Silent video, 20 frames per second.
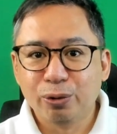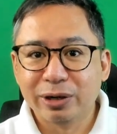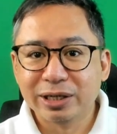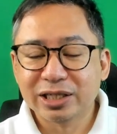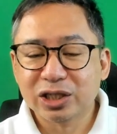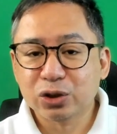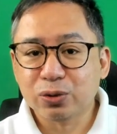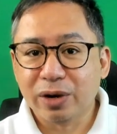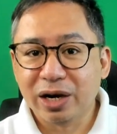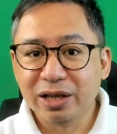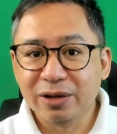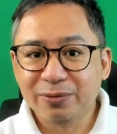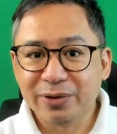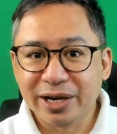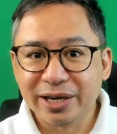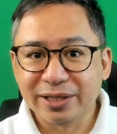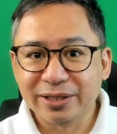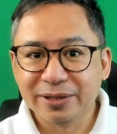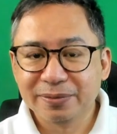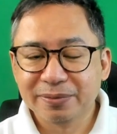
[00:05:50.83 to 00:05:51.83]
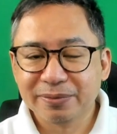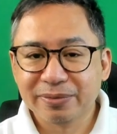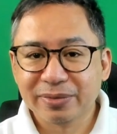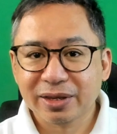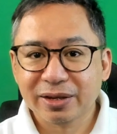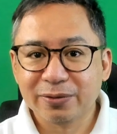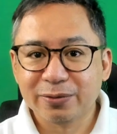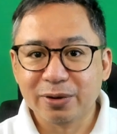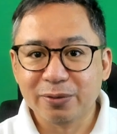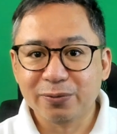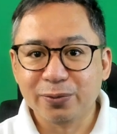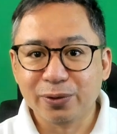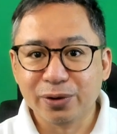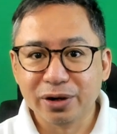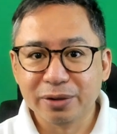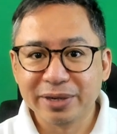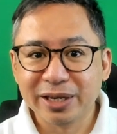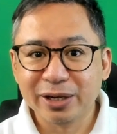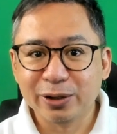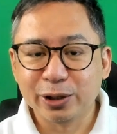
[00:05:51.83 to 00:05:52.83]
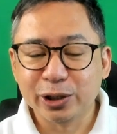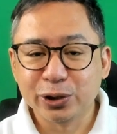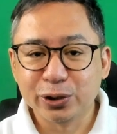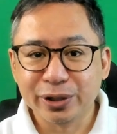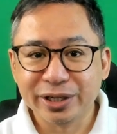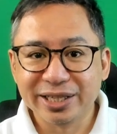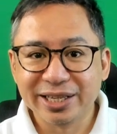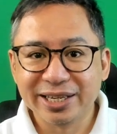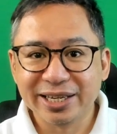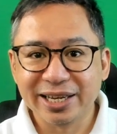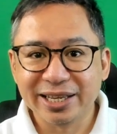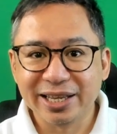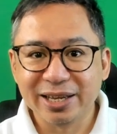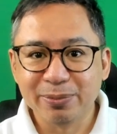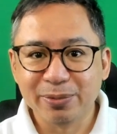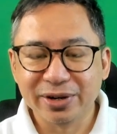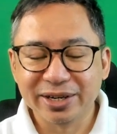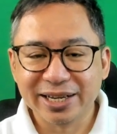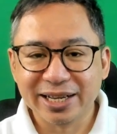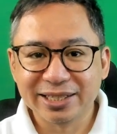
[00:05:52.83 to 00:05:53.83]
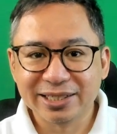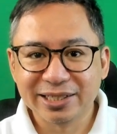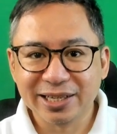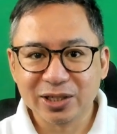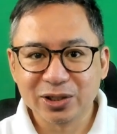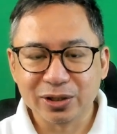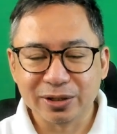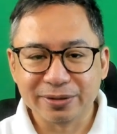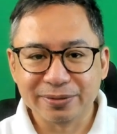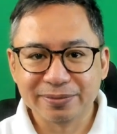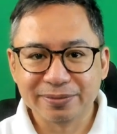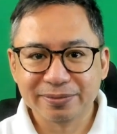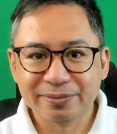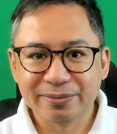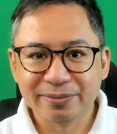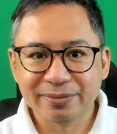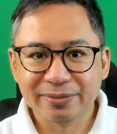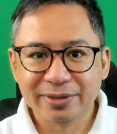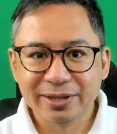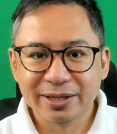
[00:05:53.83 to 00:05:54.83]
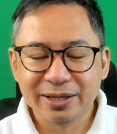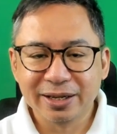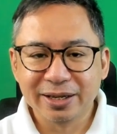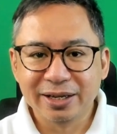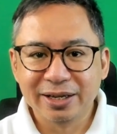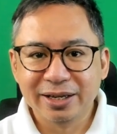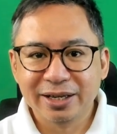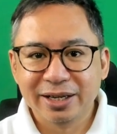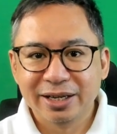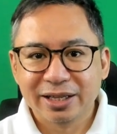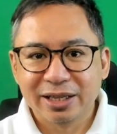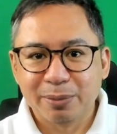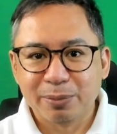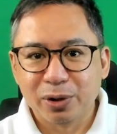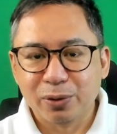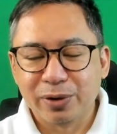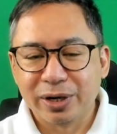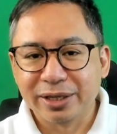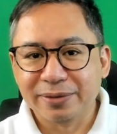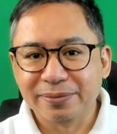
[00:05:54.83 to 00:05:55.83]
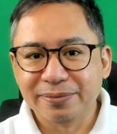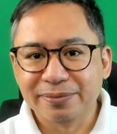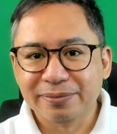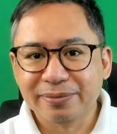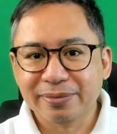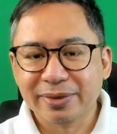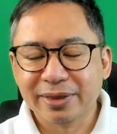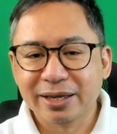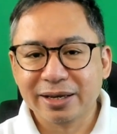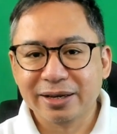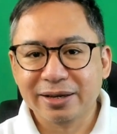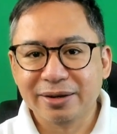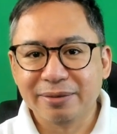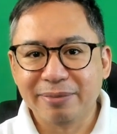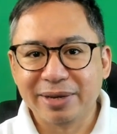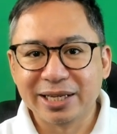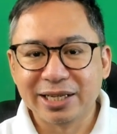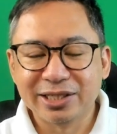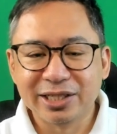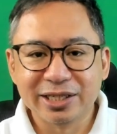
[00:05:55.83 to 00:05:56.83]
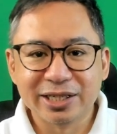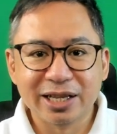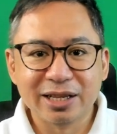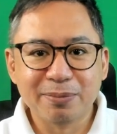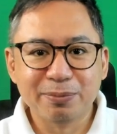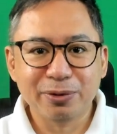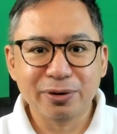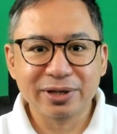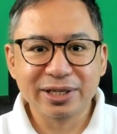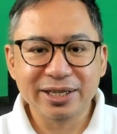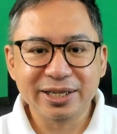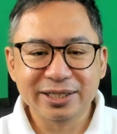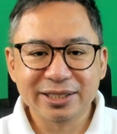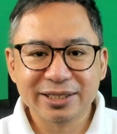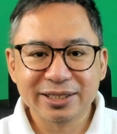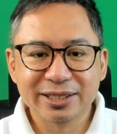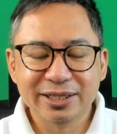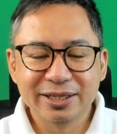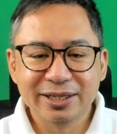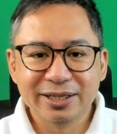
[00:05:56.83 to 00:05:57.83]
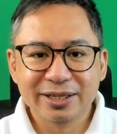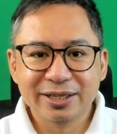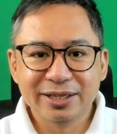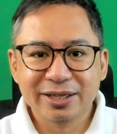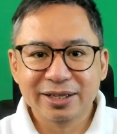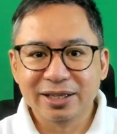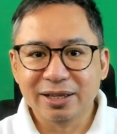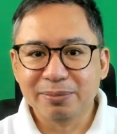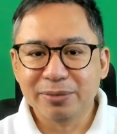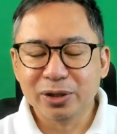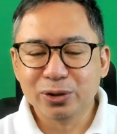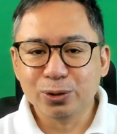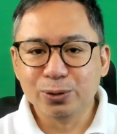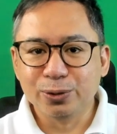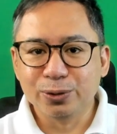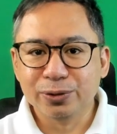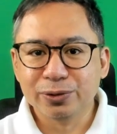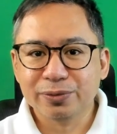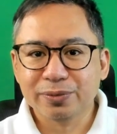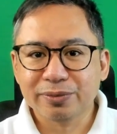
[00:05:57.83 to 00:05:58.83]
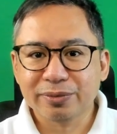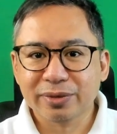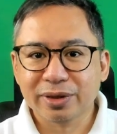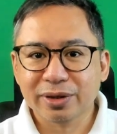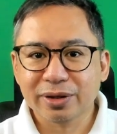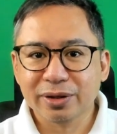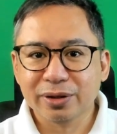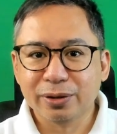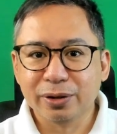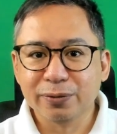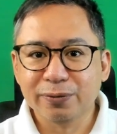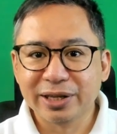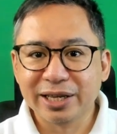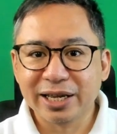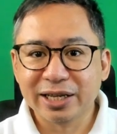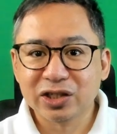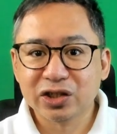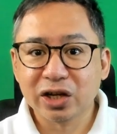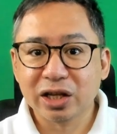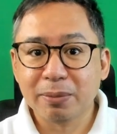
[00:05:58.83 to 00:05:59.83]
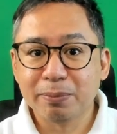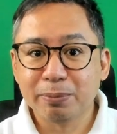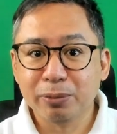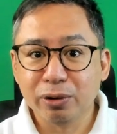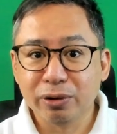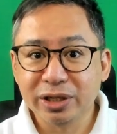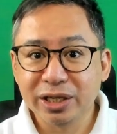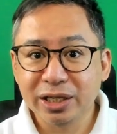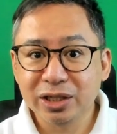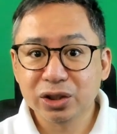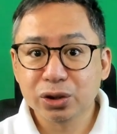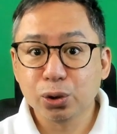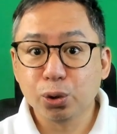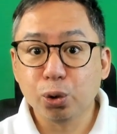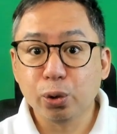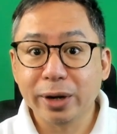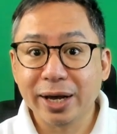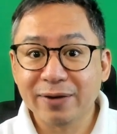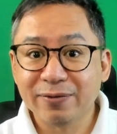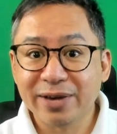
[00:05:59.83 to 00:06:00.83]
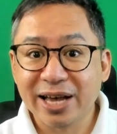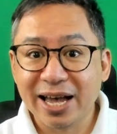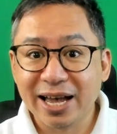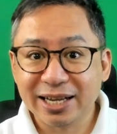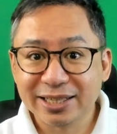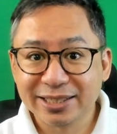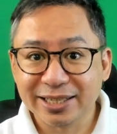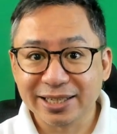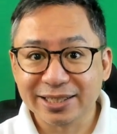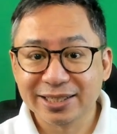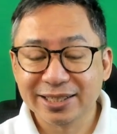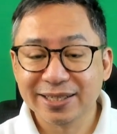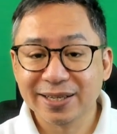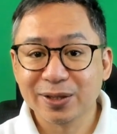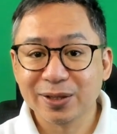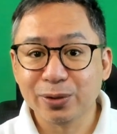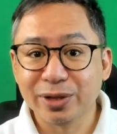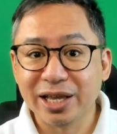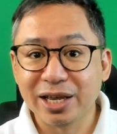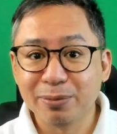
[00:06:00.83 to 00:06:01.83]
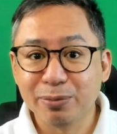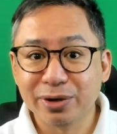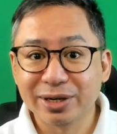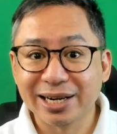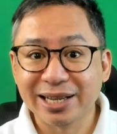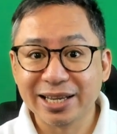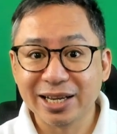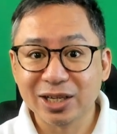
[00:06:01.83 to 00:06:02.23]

Who are disqualified from forming or joining a labor organization? Number one, managerial employees. Number two, confidential employees who have access to labor